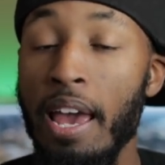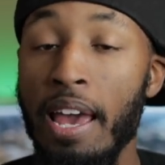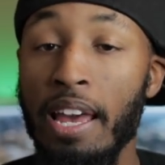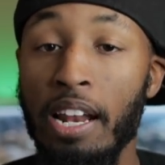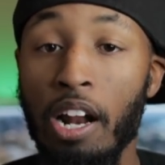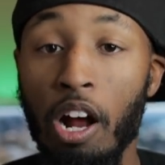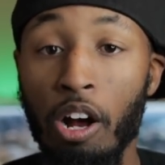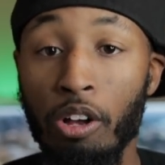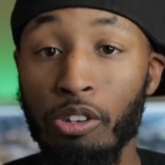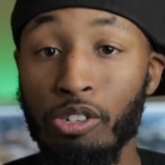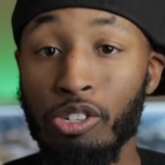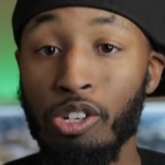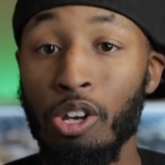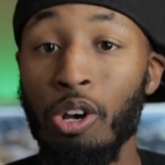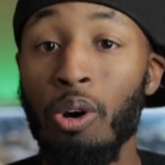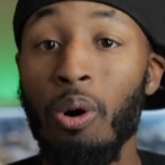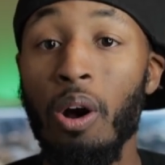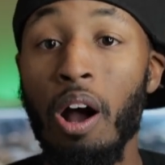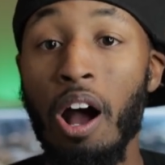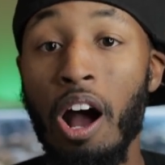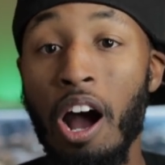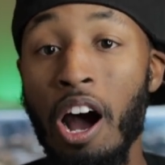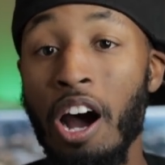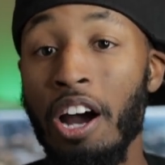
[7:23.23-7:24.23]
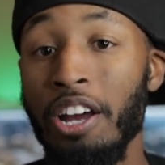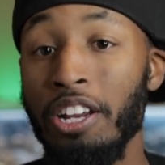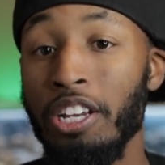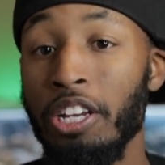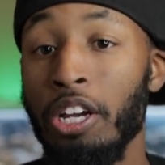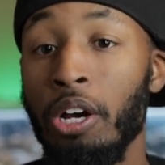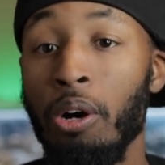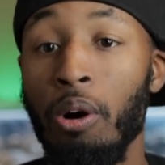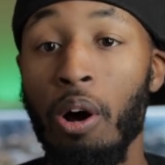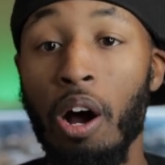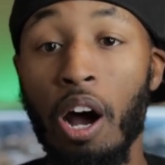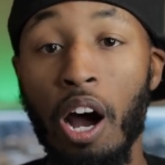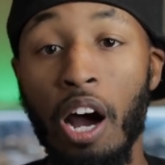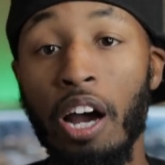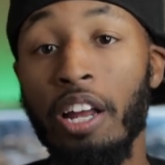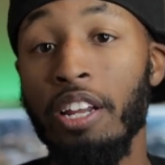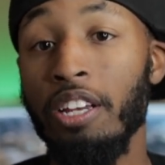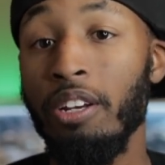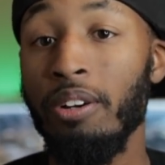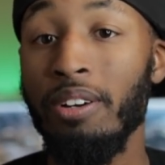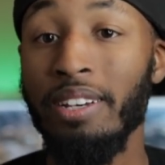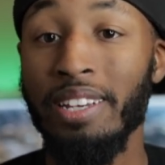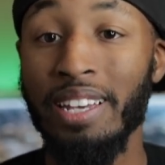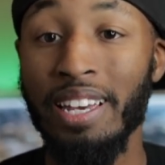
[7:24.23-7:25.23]
And also audio.
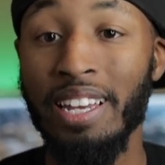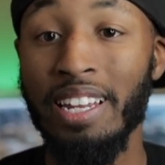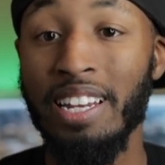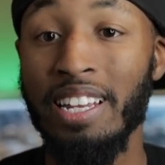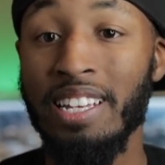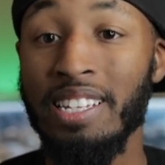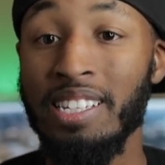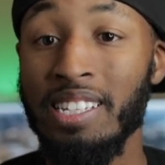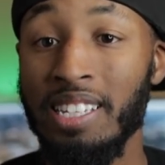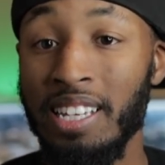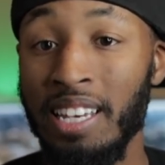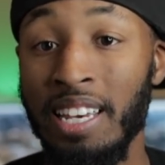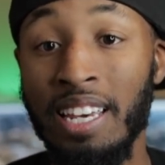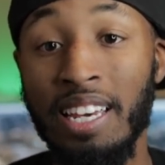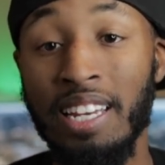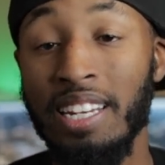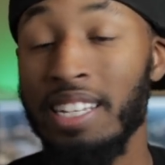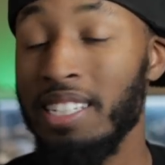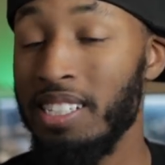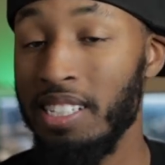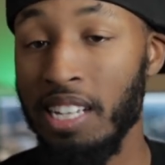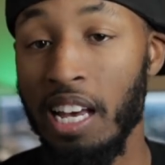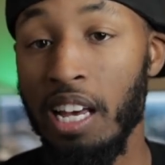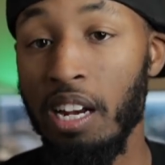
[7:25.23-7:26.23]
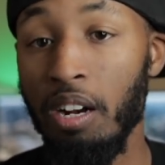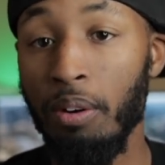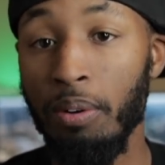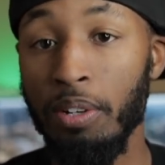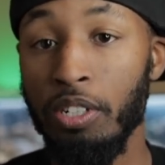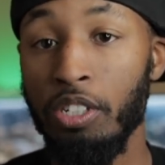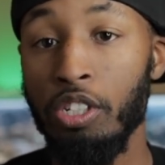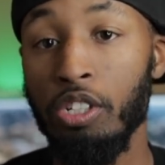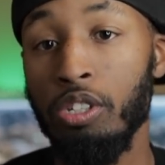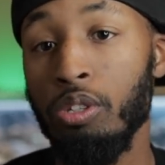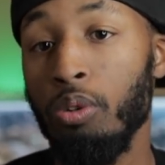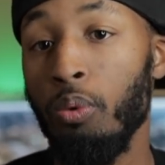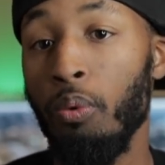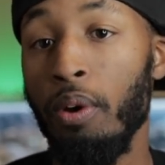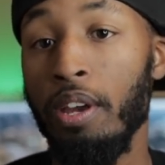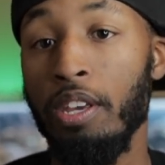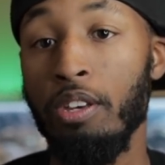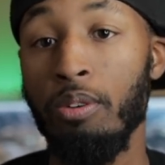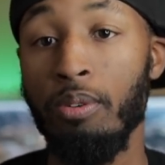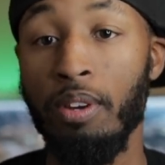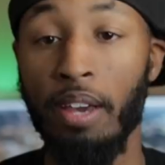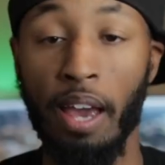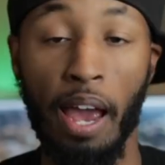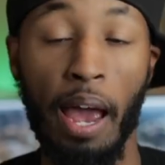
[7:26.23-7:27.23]
Audio, again, is key, and it's not always just the way
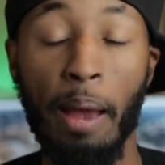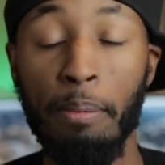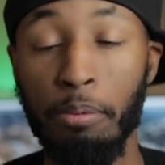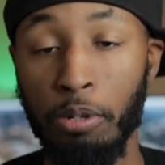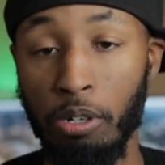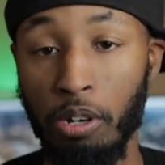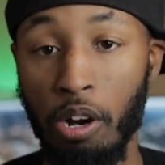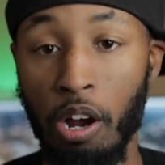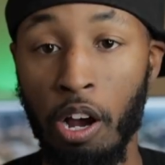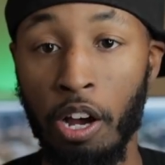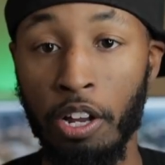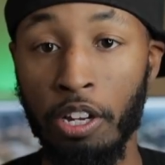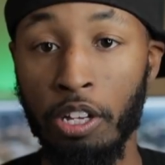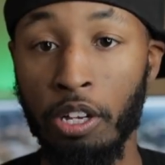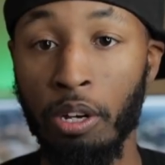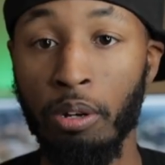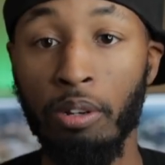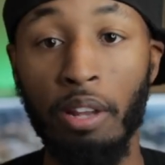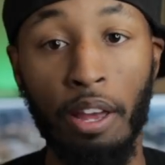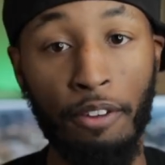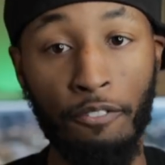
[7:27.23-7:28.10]
you capture audio.